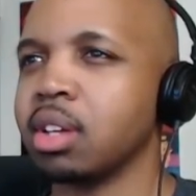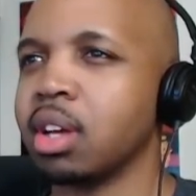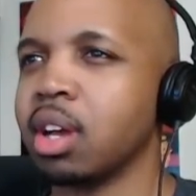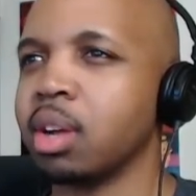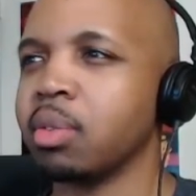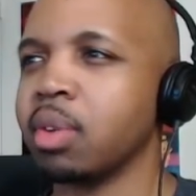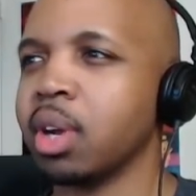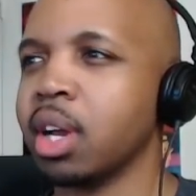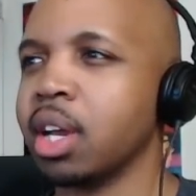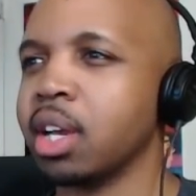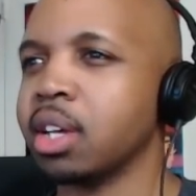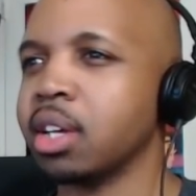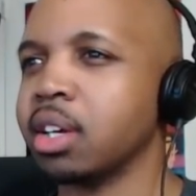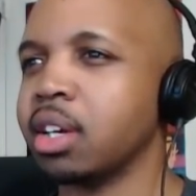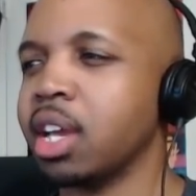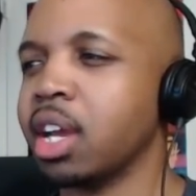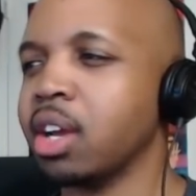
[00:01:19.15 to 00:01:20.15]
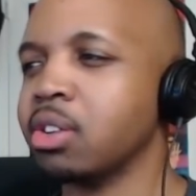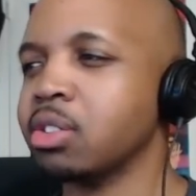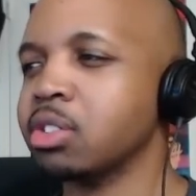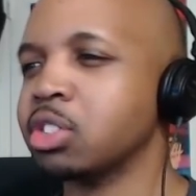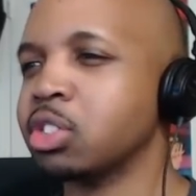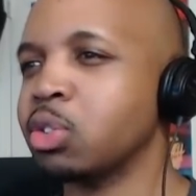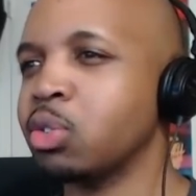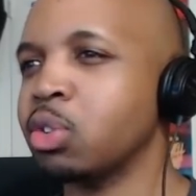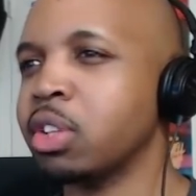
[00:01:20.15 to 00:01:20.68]
Alright, Carol's
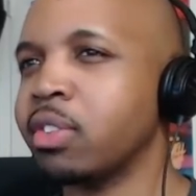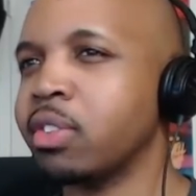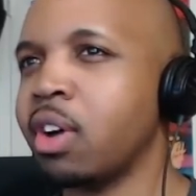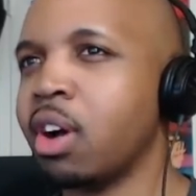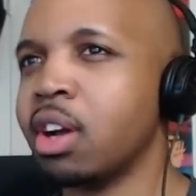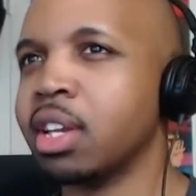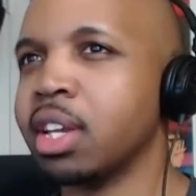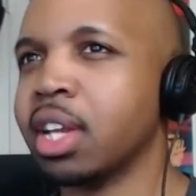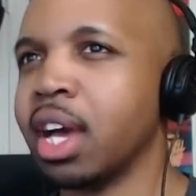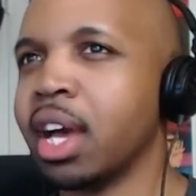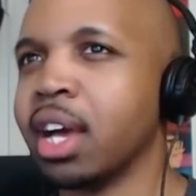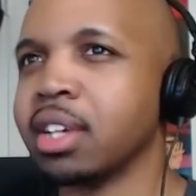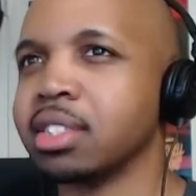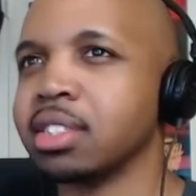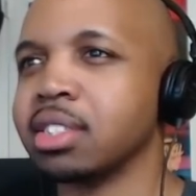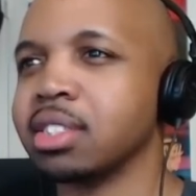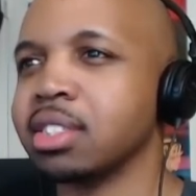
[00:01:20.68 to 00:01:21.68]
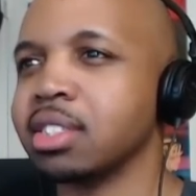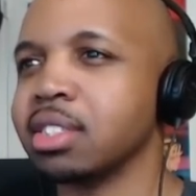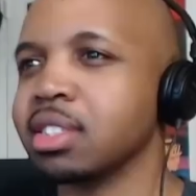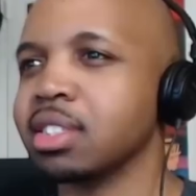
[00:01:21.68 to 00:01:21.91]
School of Hard Knocks.